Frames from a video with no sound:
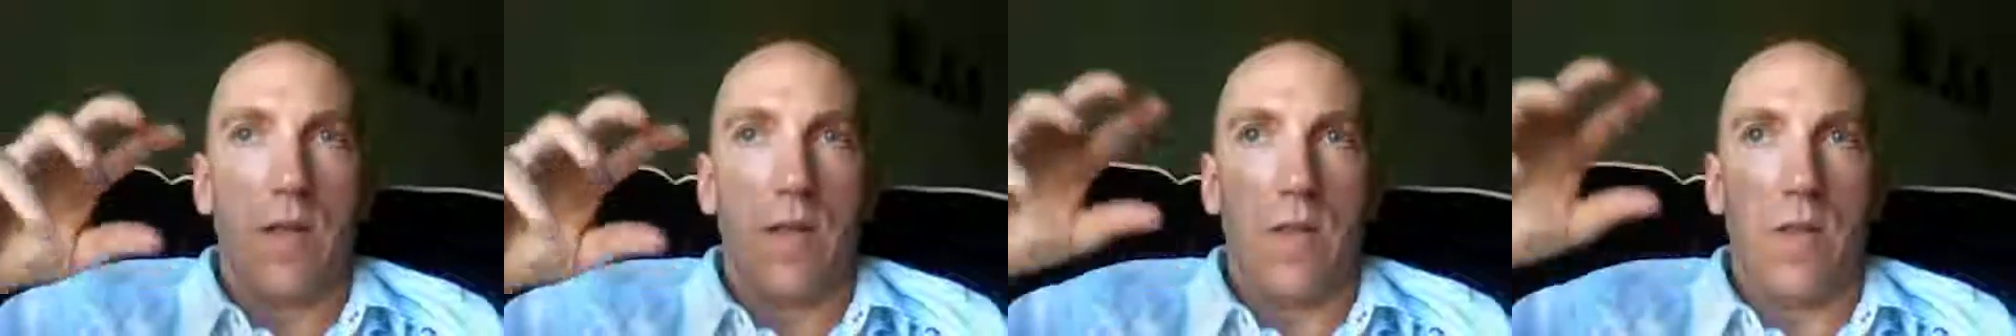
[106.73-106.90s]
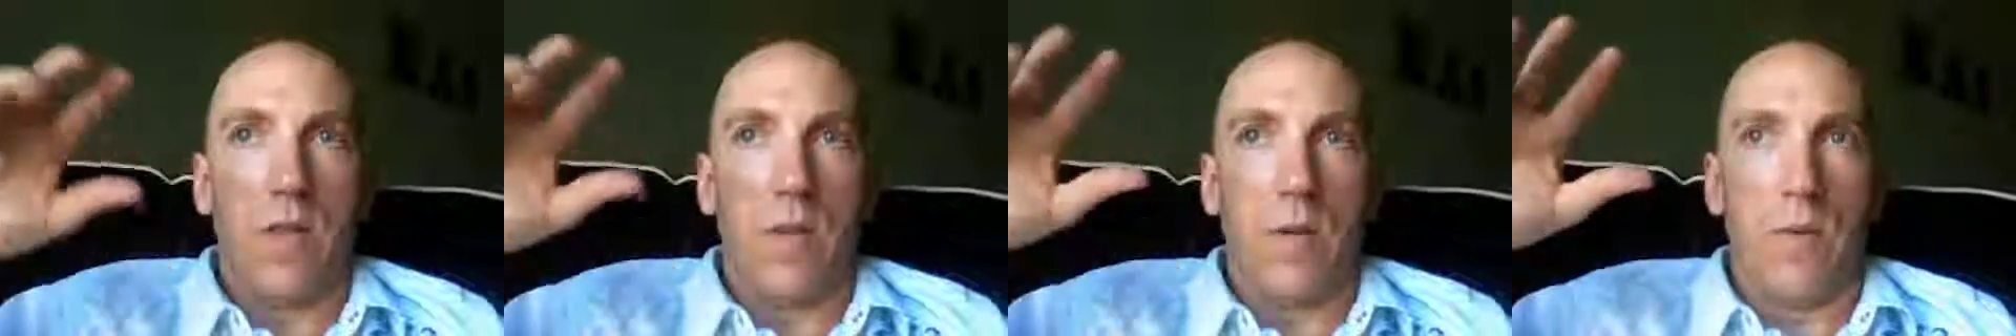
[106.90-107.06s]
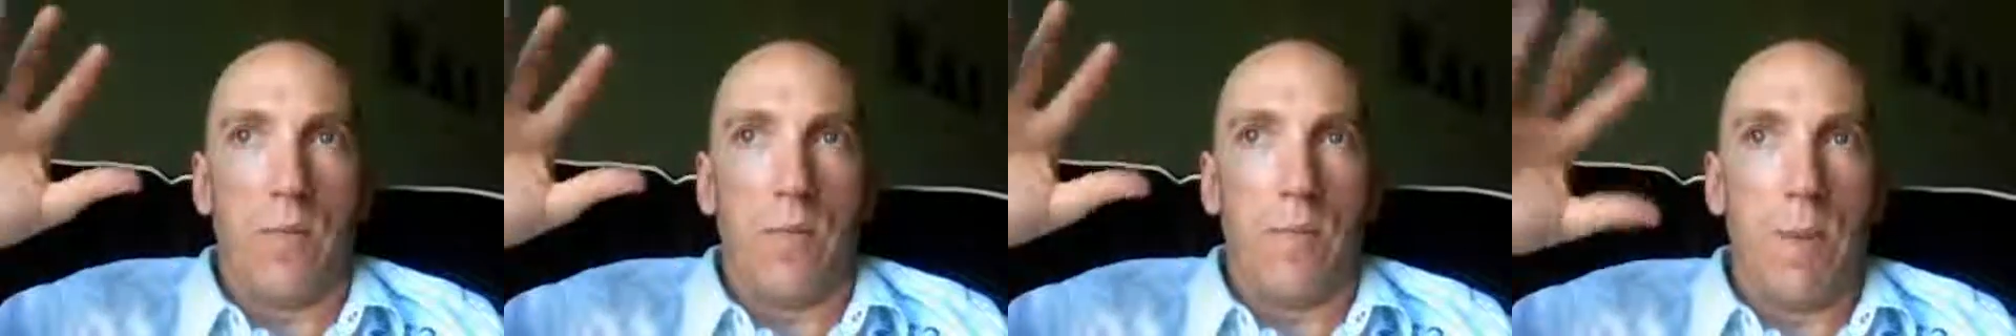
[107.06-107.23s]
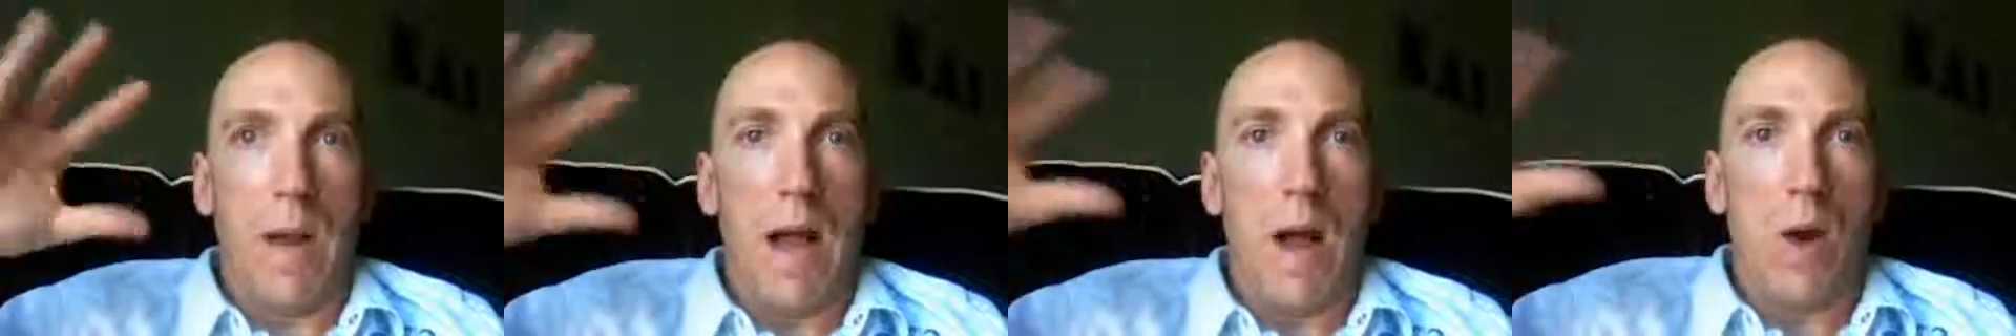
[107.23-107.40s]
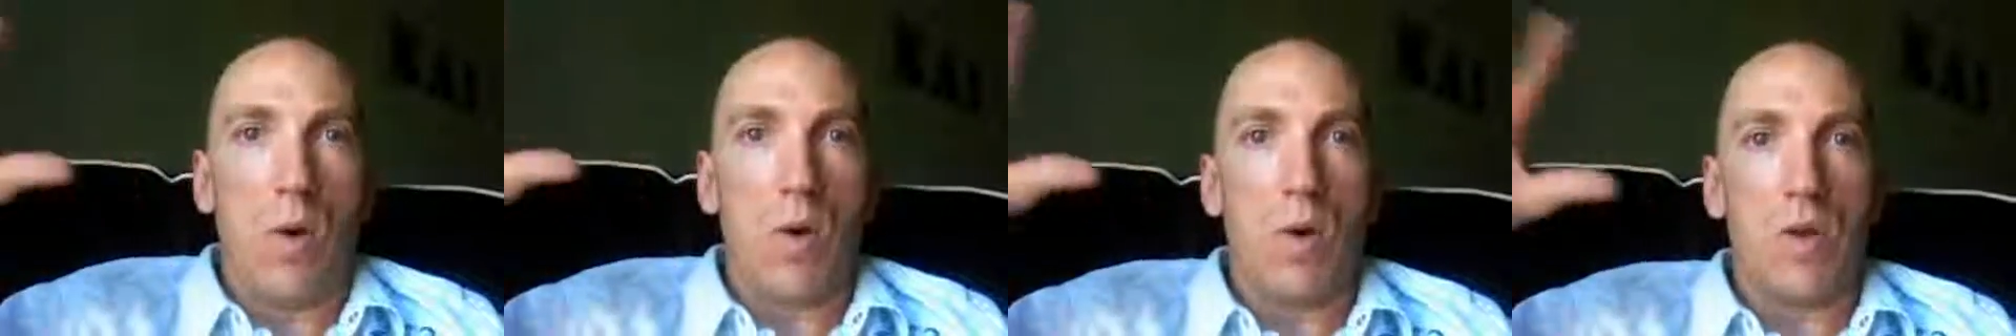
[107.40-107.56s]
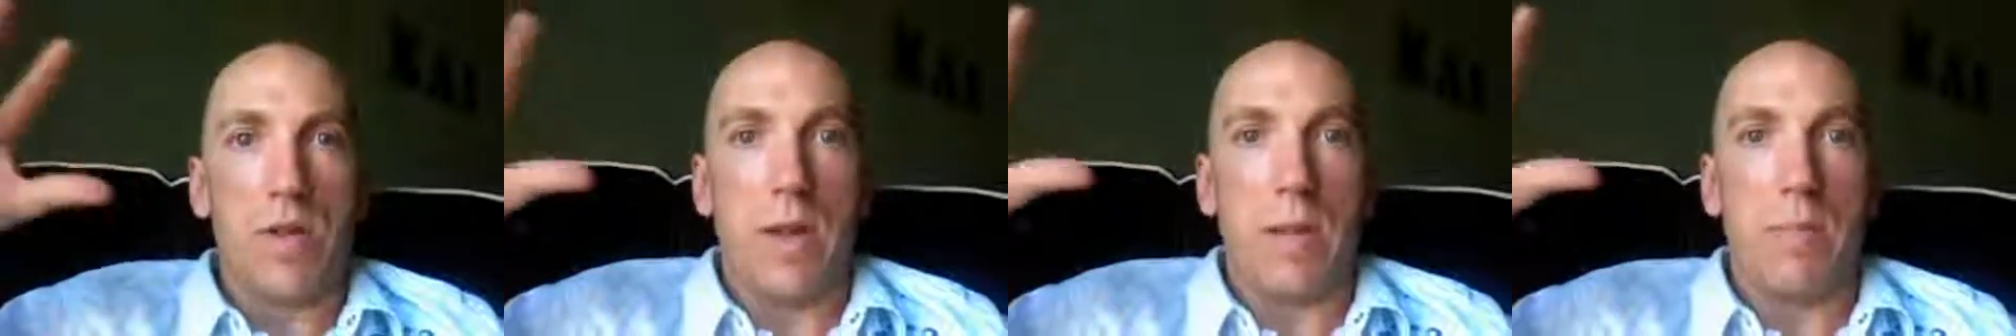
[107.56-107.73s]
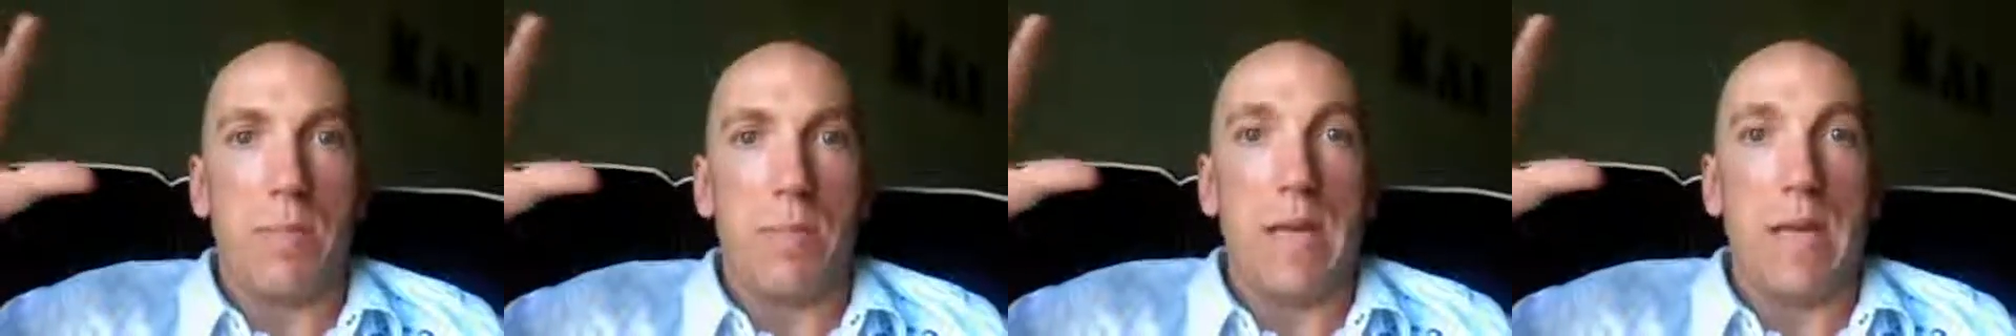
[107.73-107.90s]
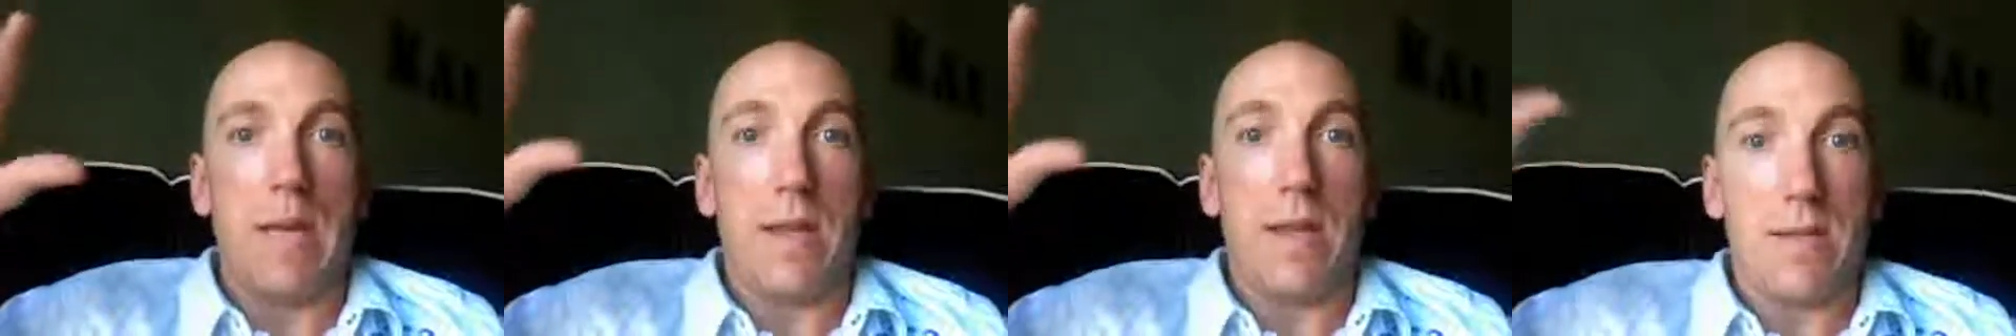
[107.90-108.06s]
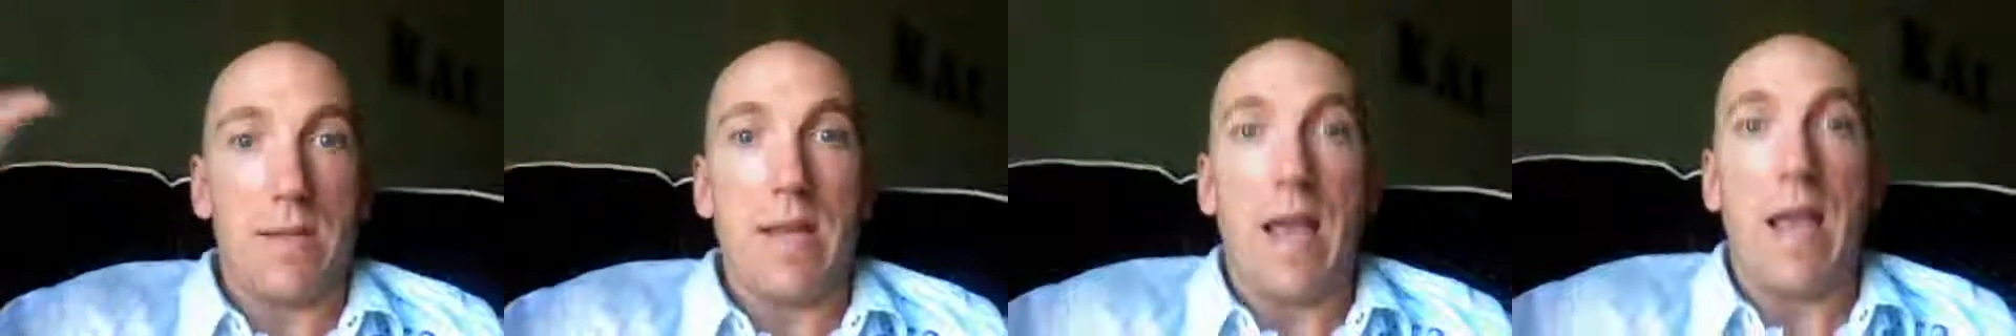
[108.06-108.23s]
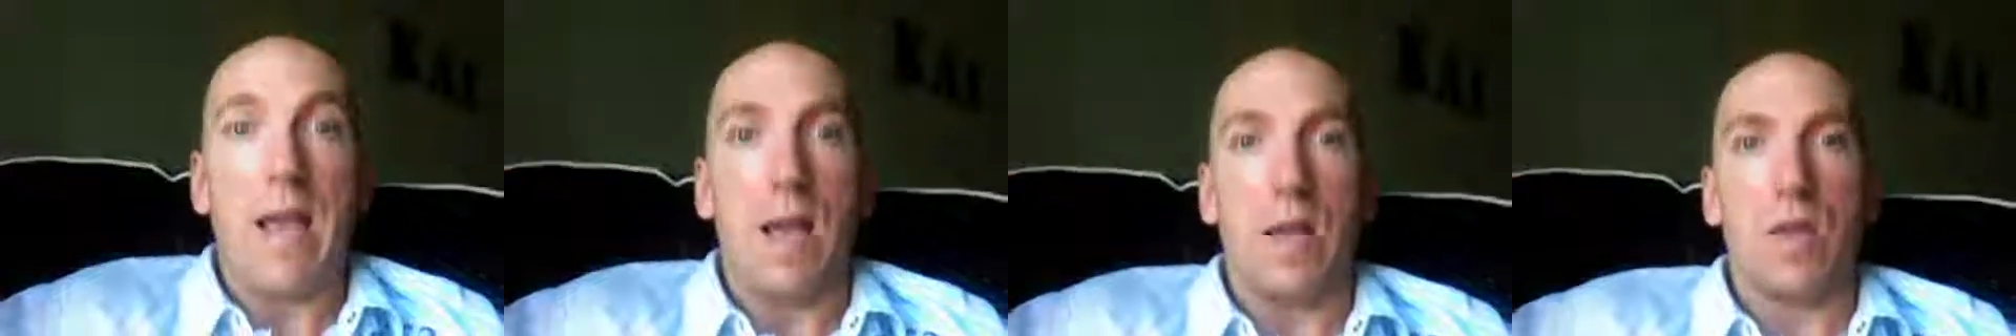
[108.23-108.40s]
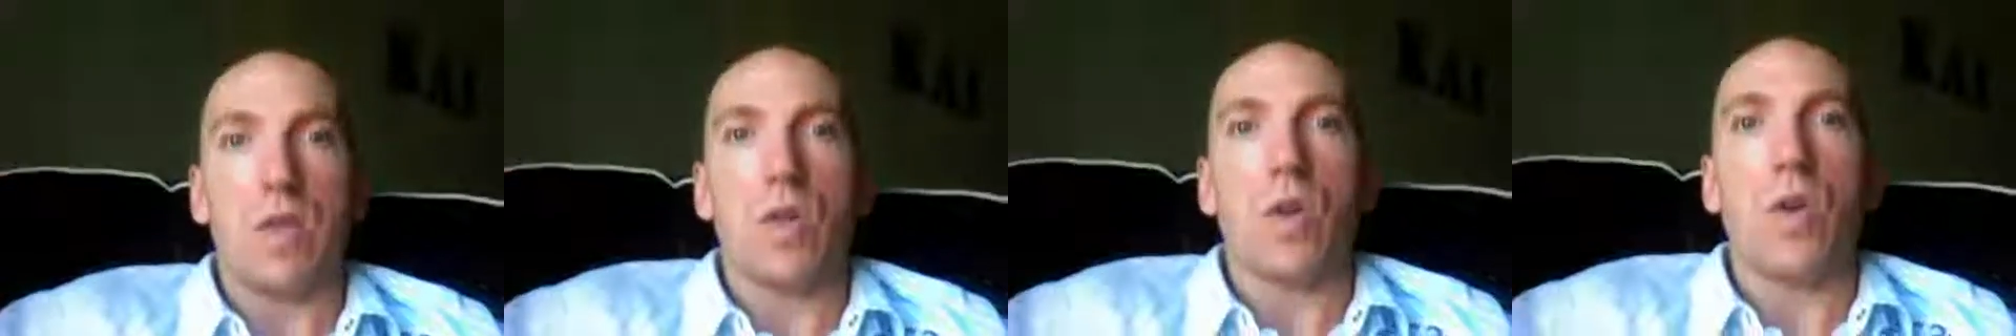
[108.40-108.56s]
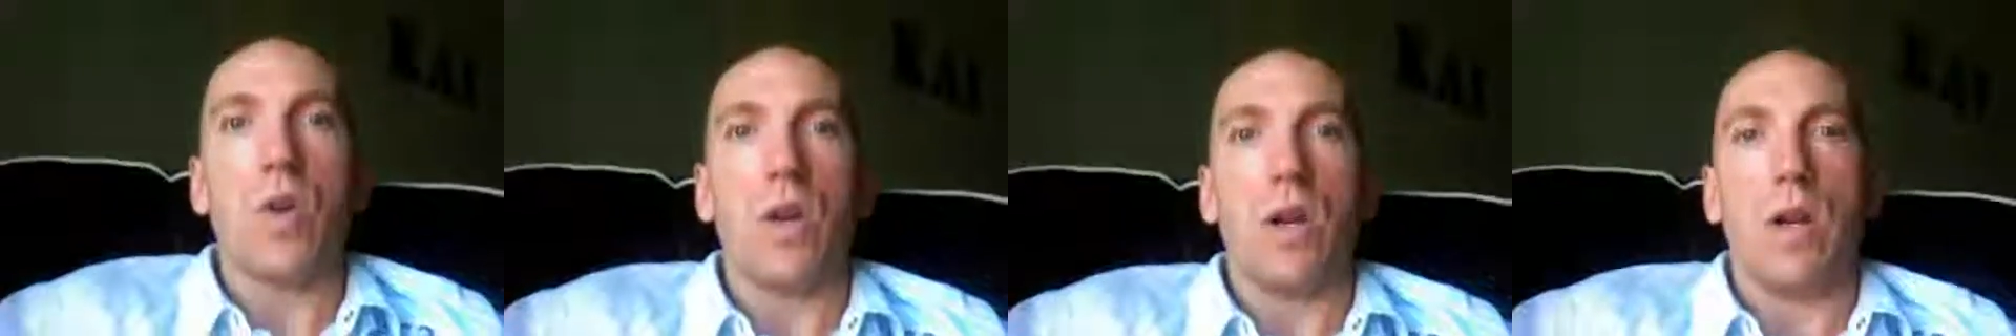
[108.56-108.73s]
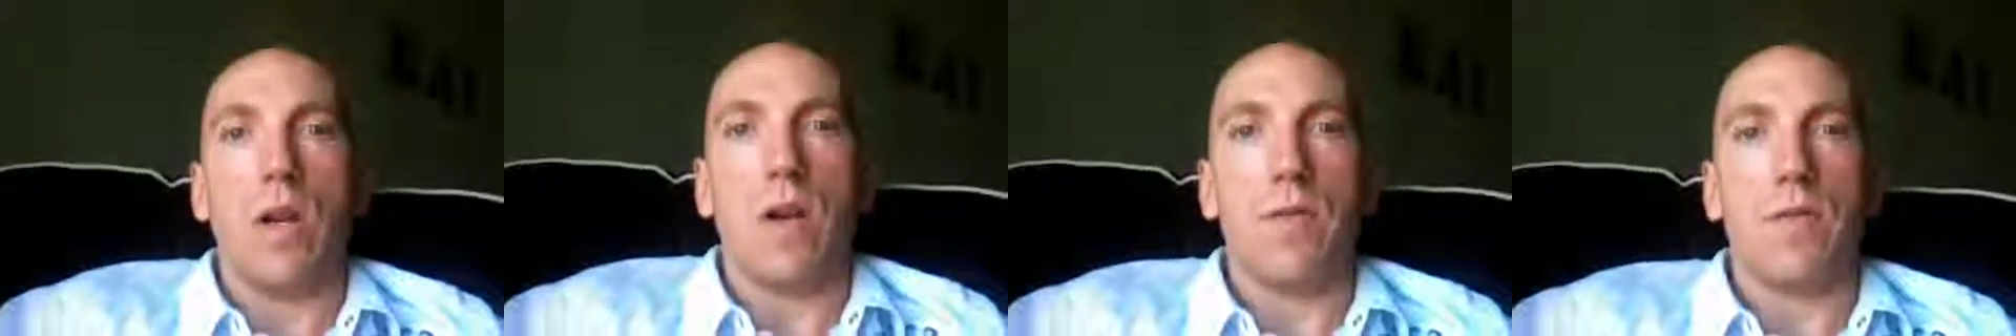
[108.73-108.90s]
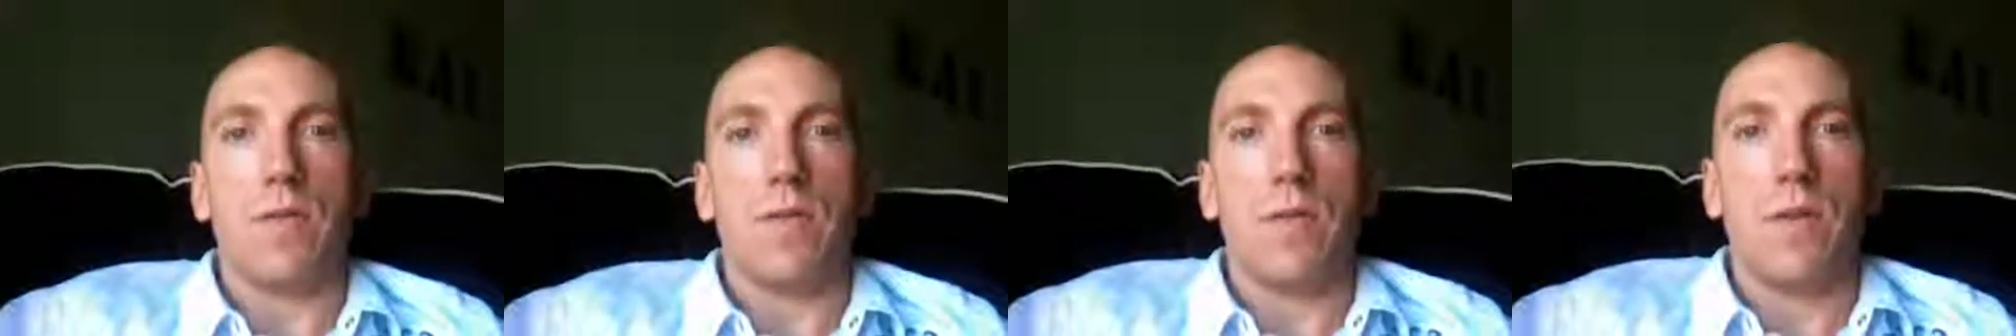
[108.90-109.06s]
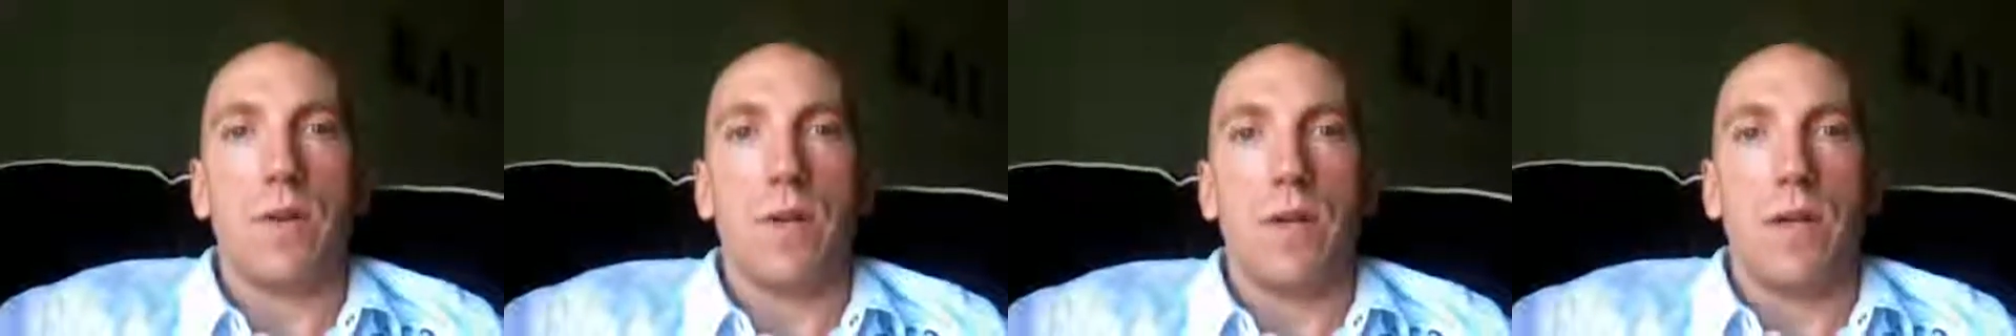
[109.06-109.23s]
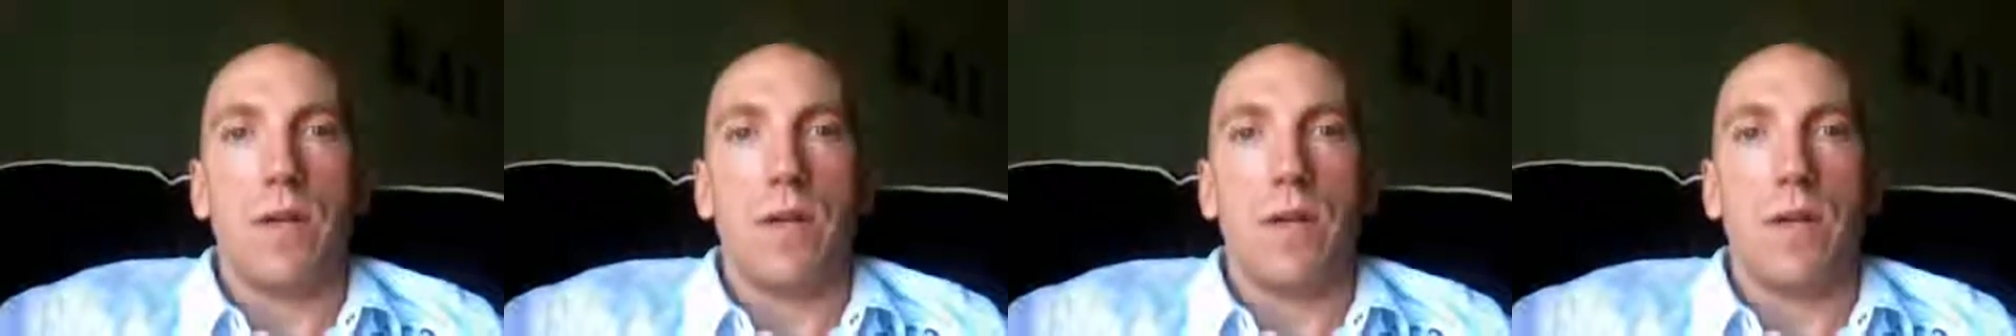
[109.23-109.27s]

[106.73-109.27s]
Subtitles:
the powers that be say it's good enough.